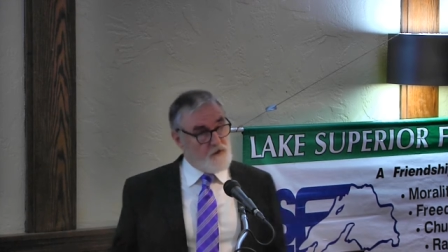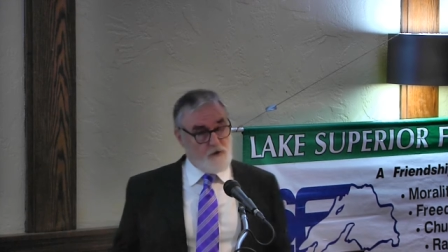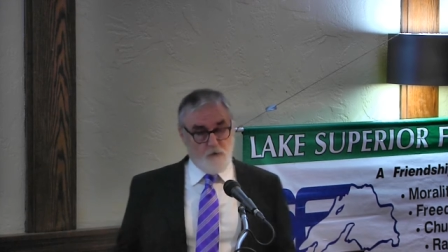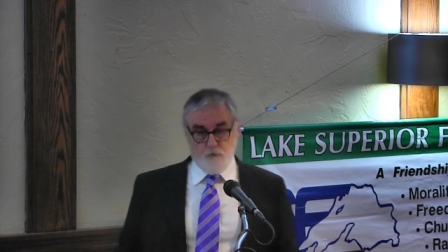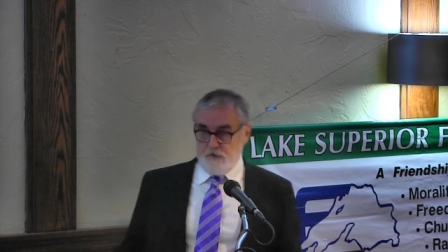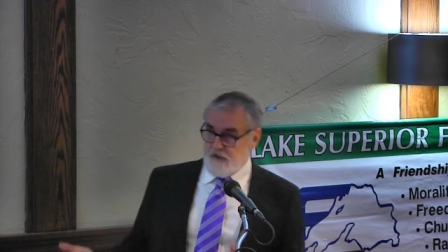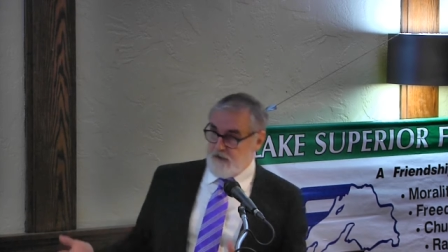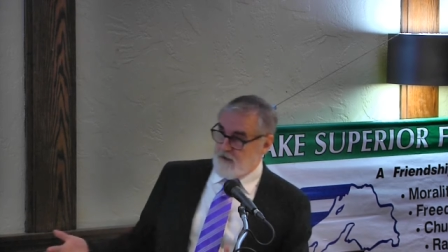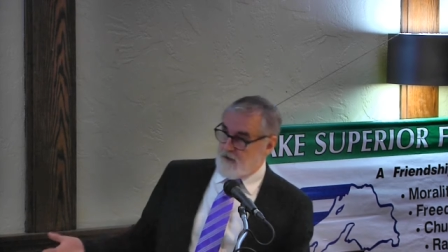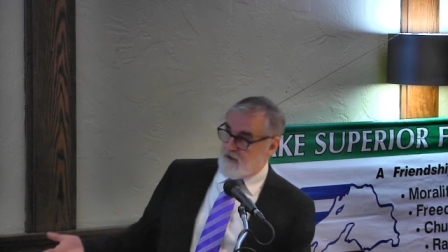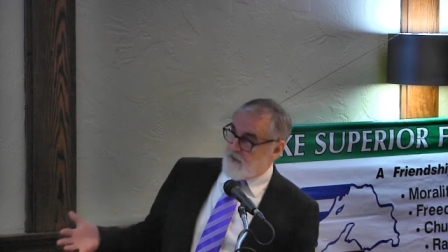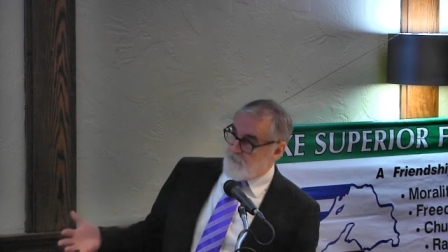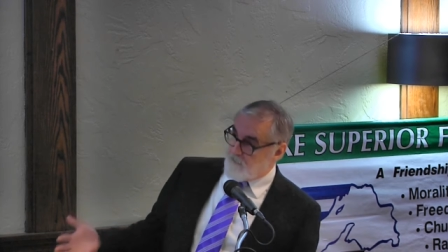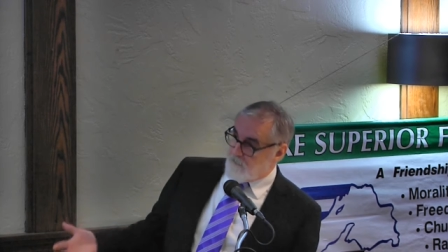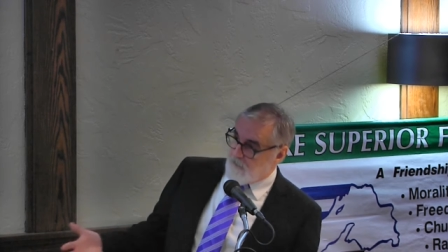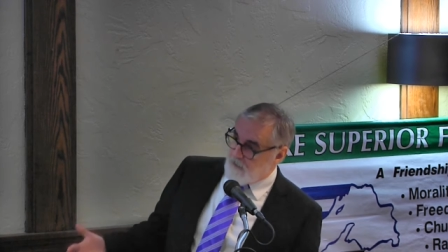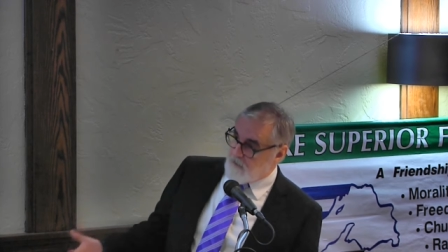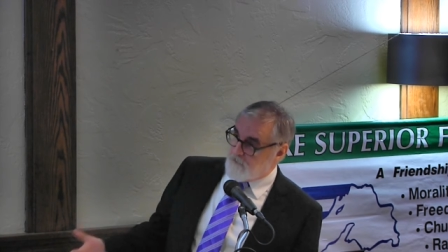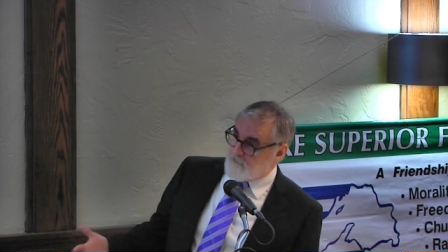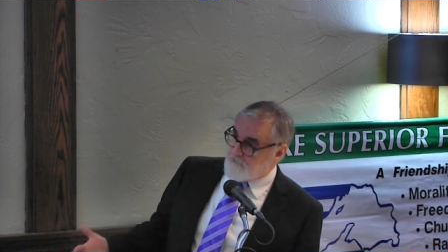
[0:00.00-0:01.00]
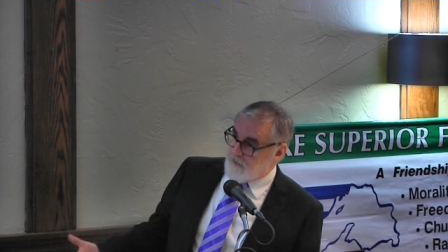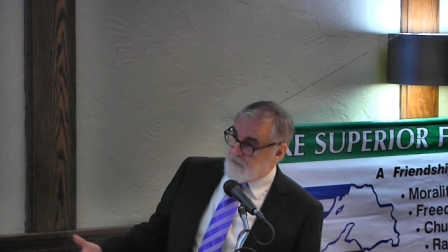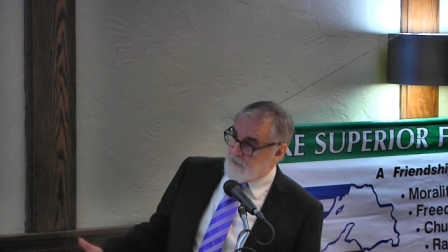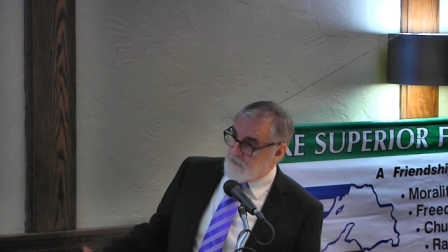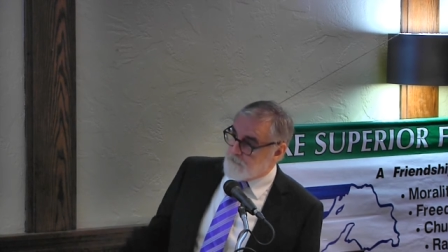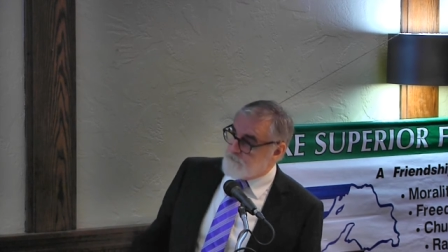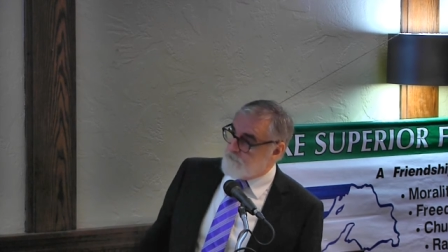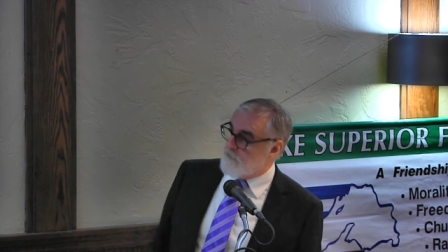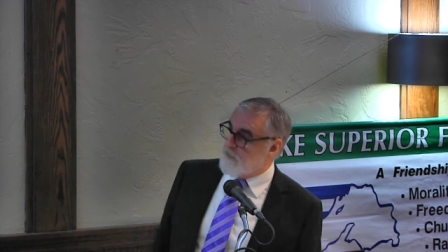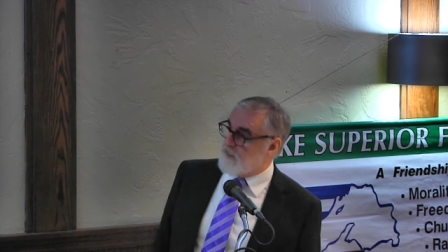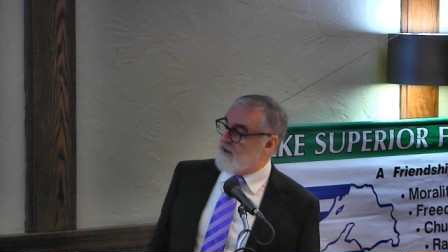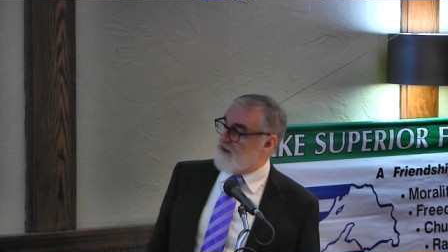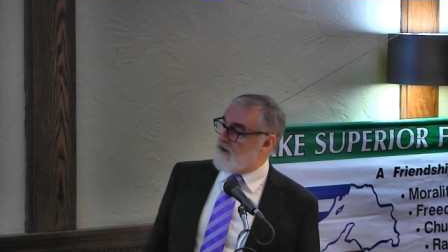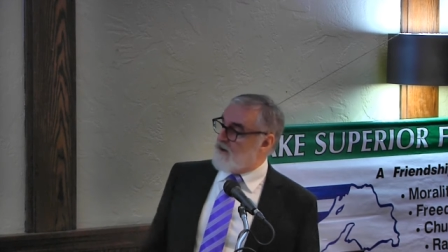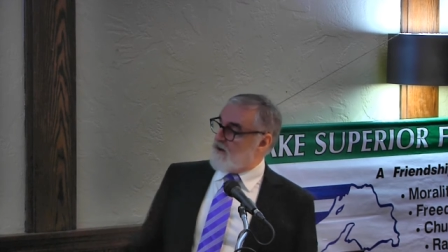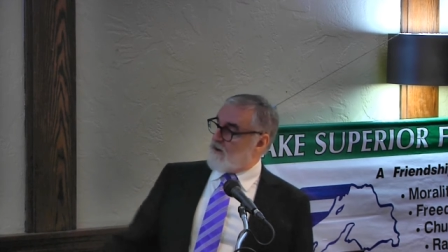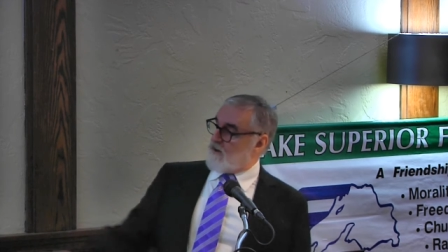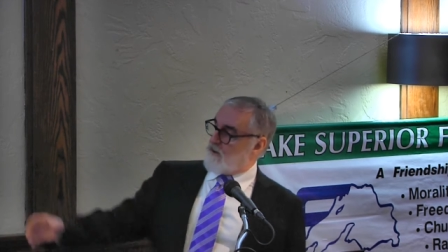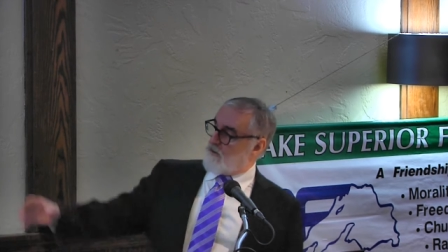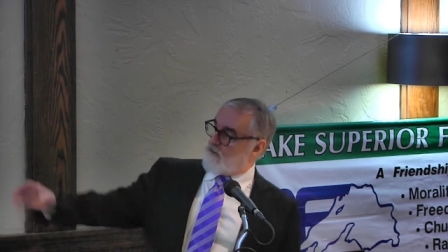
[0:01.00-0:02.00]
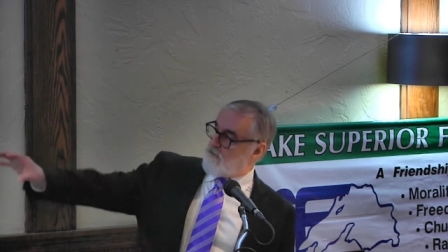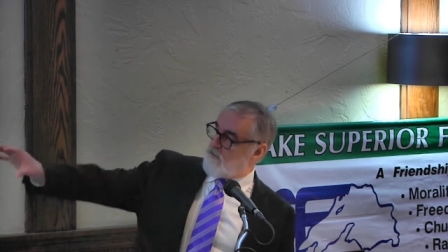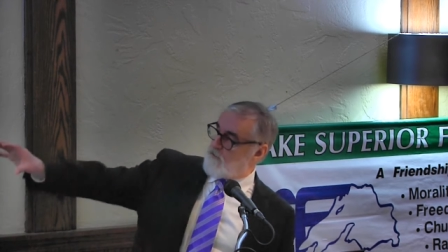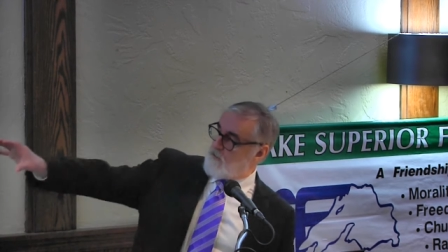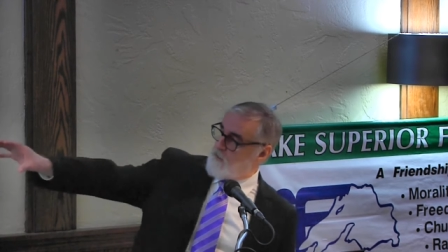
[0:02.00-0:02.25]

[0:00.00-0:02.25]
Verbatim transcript: We need another elevator. So